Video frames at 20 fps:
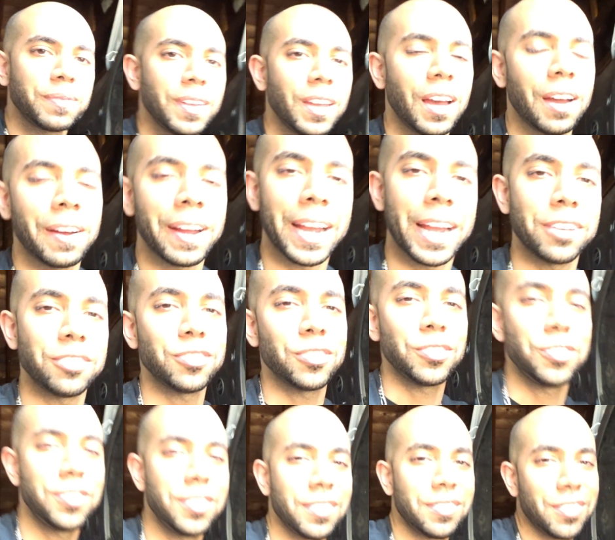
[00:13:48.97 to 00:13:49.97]
Alright, so
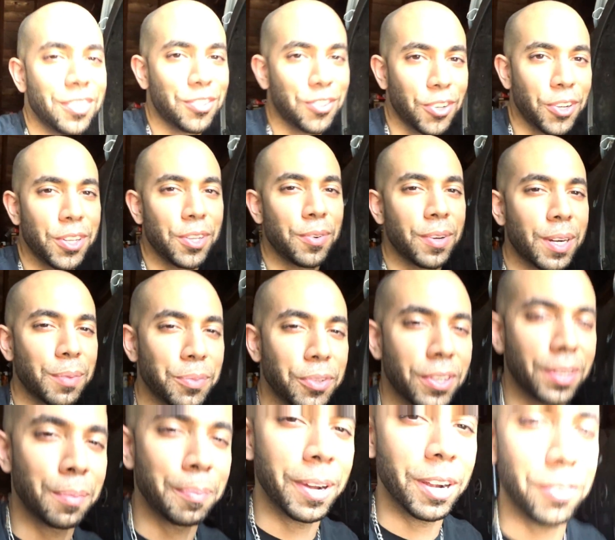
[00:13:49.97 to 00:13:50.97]
just to show you what I'm
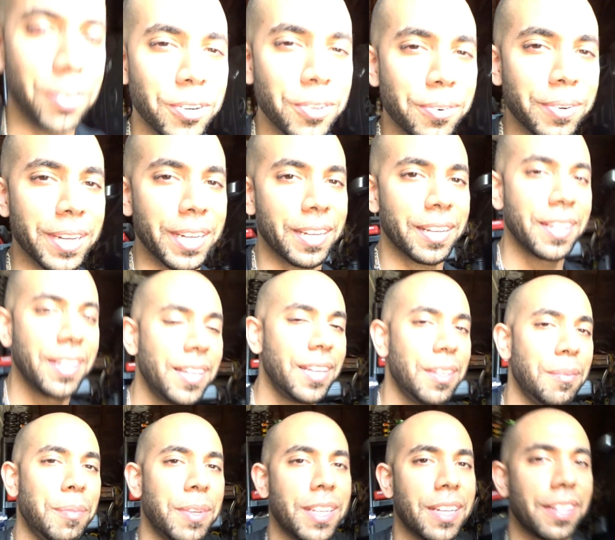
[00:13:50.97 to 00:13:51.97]
talking about real quick,
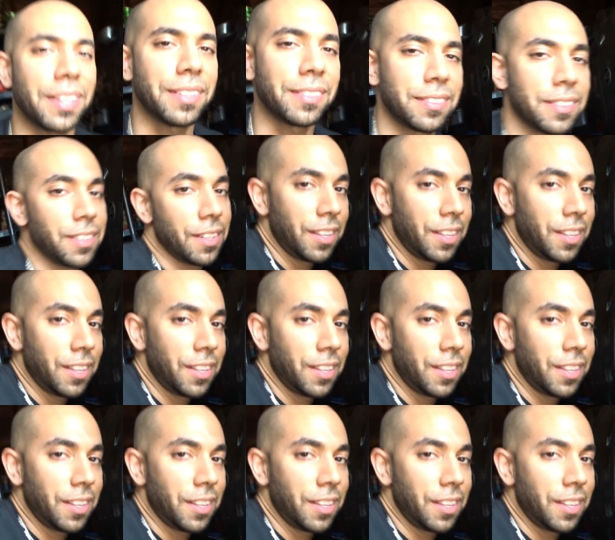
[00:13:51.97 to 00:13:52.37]
because